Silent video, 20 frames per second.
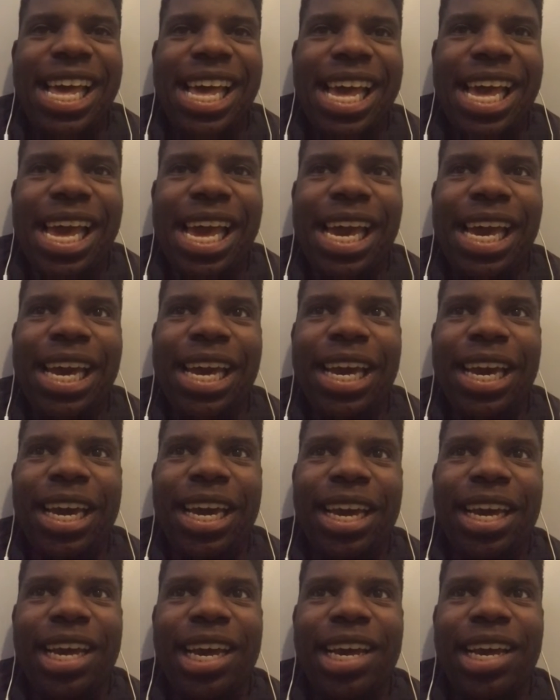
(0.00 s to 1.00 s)

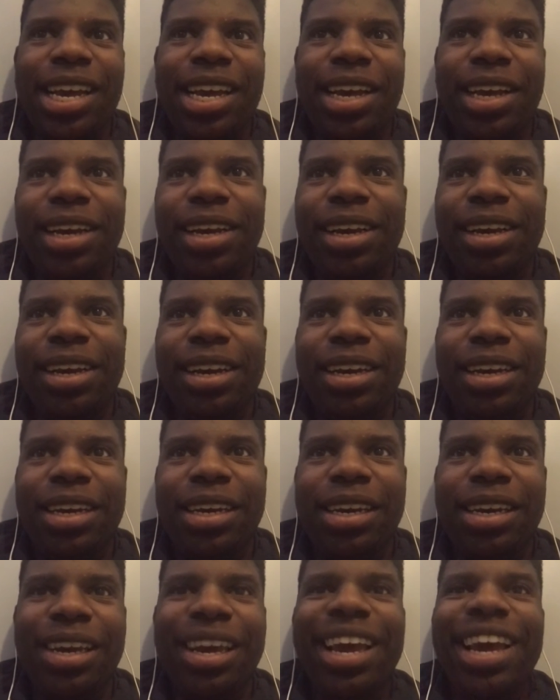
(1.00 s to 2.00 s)
And
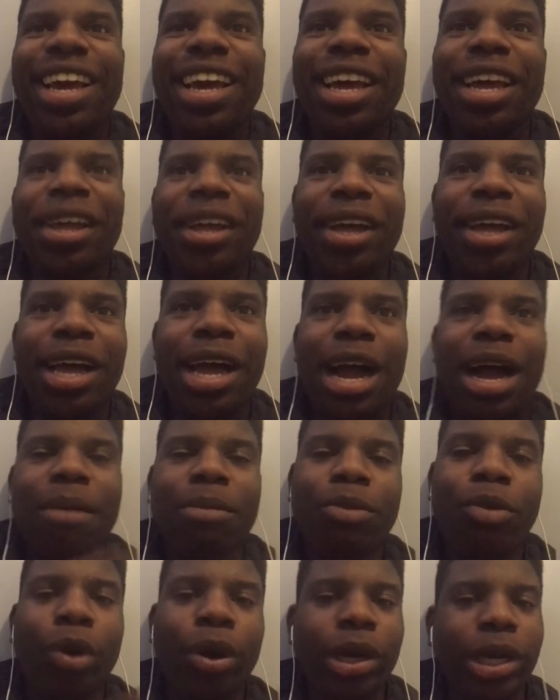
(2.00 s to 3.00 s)
yeah,
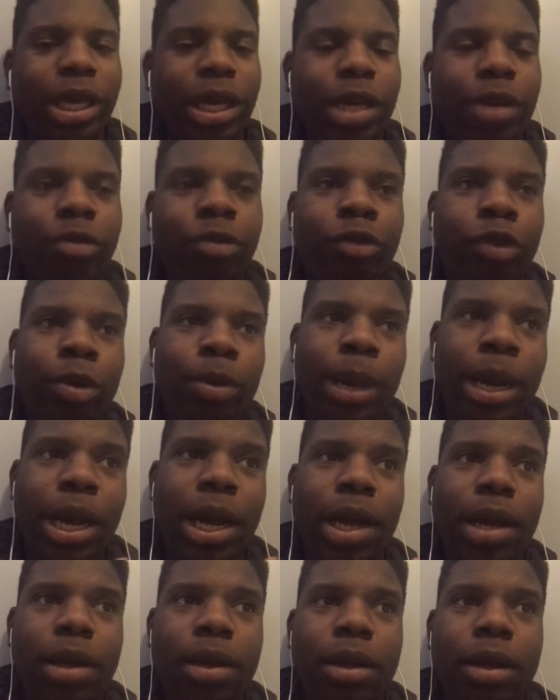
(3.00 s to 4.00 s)
I'm working for
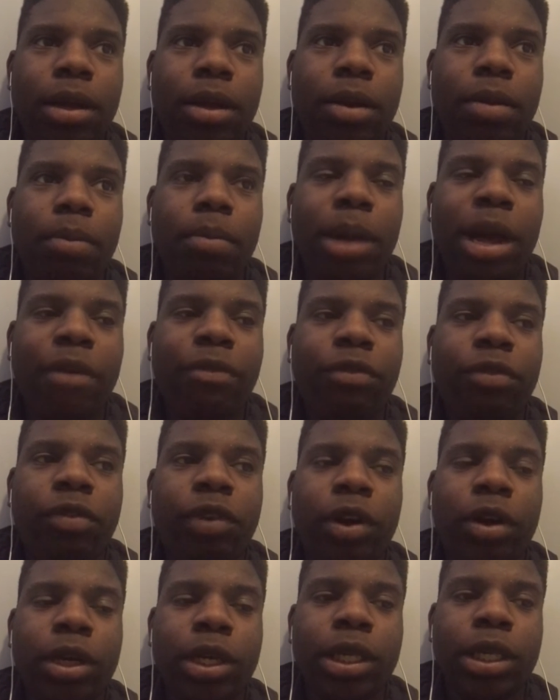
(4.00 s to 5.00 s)
my
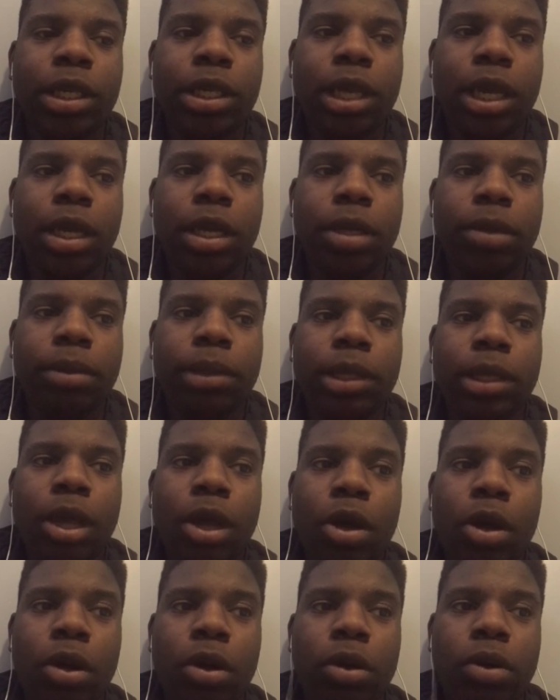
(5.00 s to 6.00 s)
first
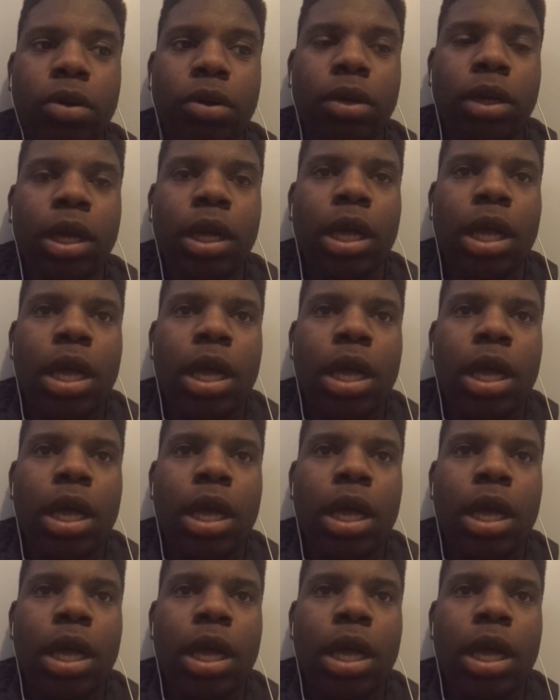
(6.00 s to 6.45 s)
song.